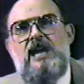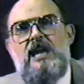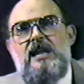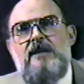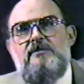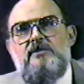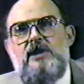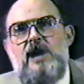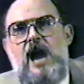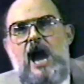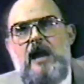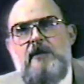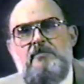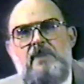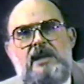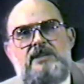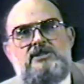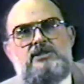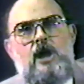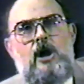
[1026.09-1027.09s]
of God
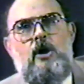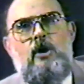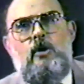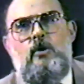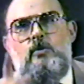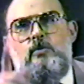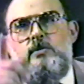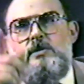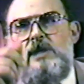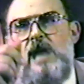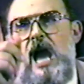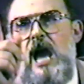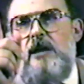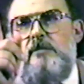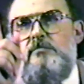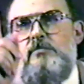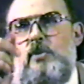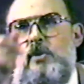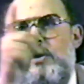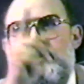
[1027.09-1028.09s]
means a whole
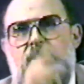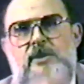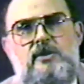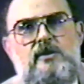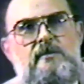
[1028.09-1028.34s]
lot more than you've